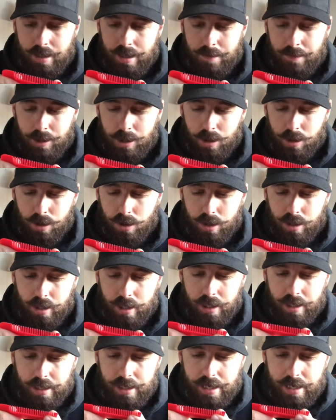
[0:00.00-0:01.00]
I mean,
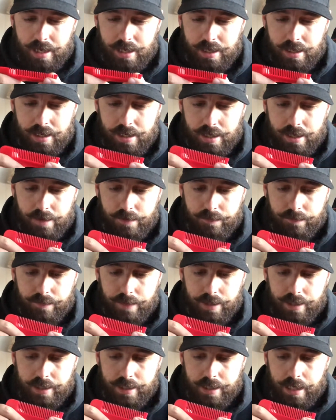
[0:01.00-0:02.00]
looking at it,
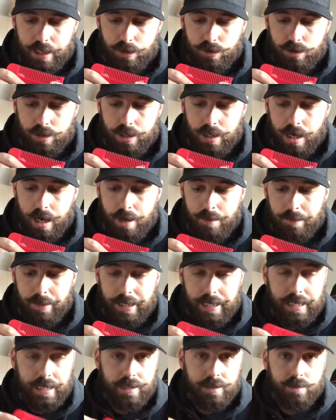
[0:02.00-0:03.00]
it's actually not
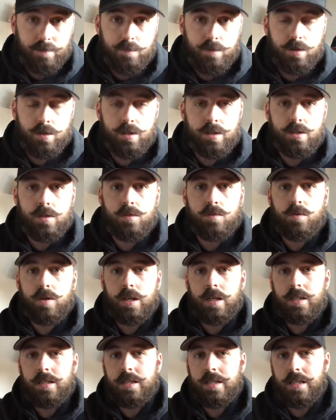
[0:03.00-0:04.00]
bad. So this is where
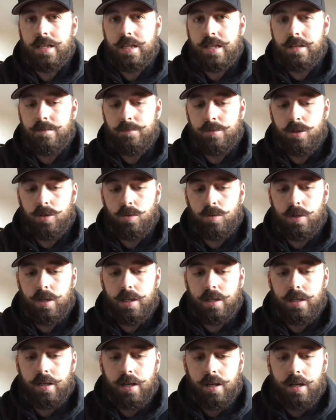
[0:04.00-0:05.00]
I say
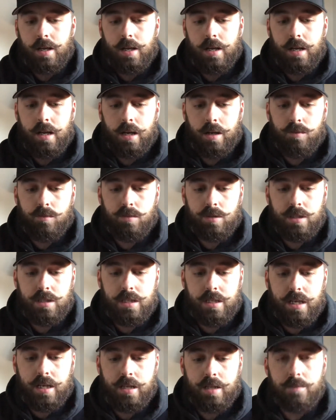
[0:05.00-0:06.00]
in-between. I don't really
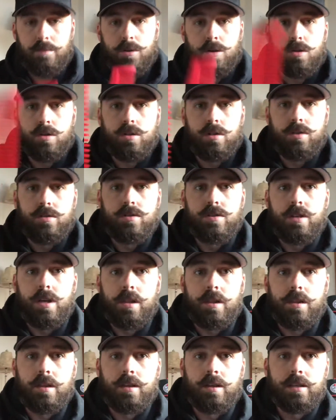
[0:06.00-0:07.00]
see any burrs or
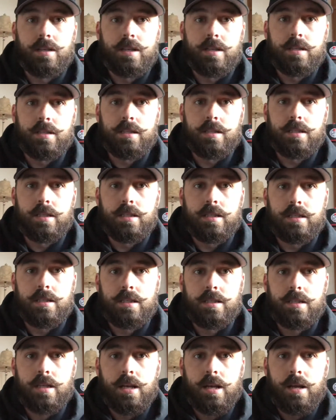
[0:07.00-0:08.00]
nothing on the ends of
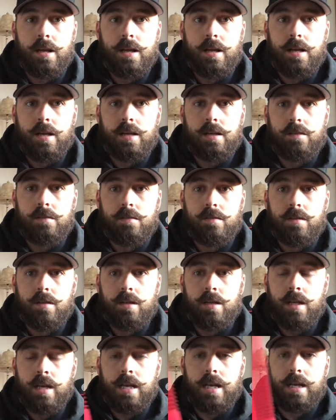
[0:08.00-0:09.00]
this.
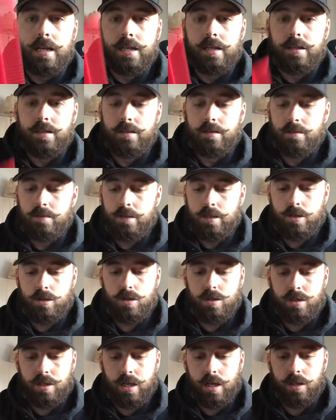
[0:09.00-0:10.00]
And it
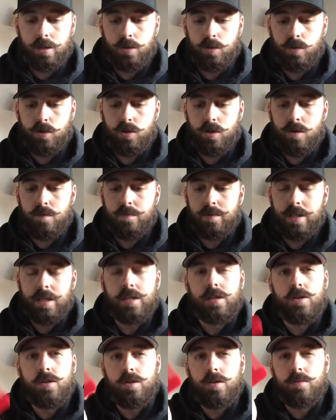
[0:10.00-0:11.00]
just got those sharp
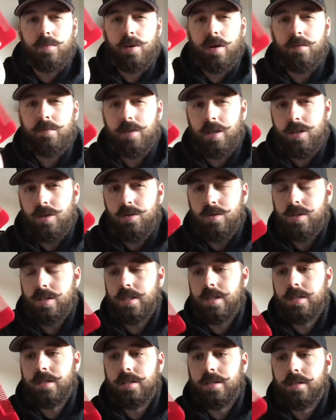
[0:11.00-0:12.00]
teeth. You could probably use
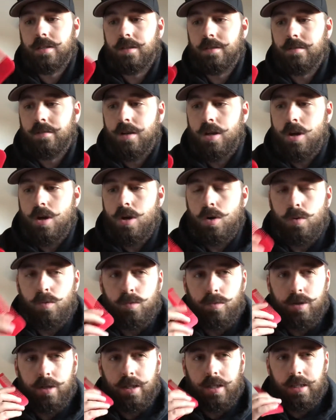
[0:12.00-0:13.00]
this to
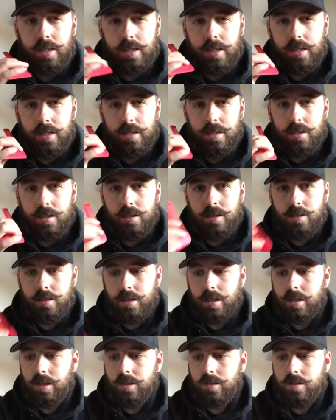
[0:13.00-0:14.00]
really get in and
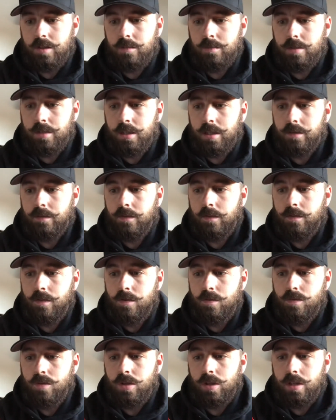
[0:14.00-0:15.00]
untangle some stuff if
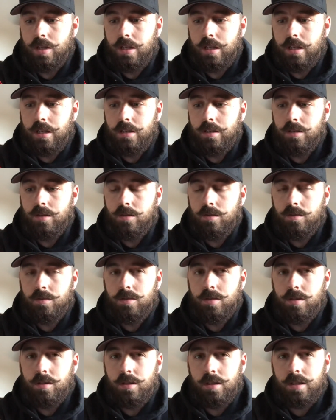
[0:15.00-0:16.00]
you really needed to.
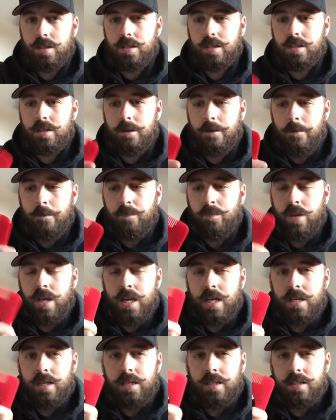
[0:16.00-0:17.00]
So this
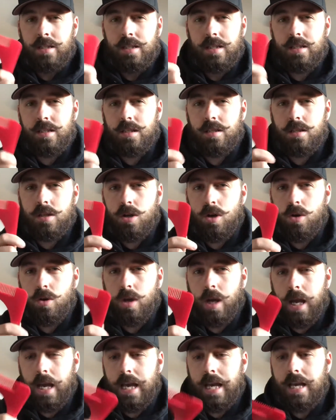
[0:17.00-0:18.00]
is an
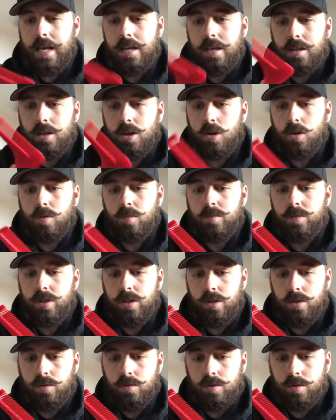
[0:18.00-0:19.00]
okay comb to
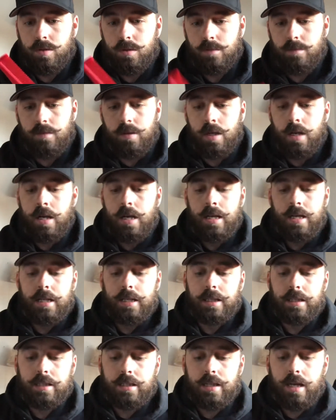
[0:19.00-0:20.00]
use.
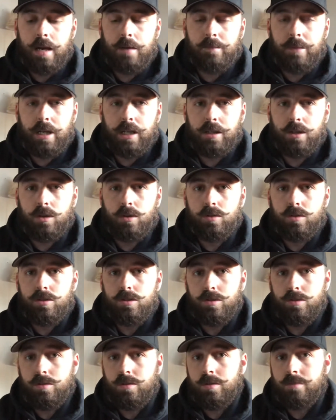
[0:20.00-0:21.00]
It's not my
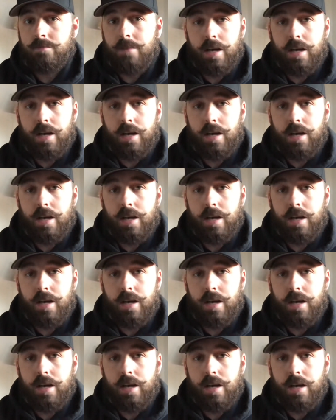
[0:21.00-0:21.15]
go-to.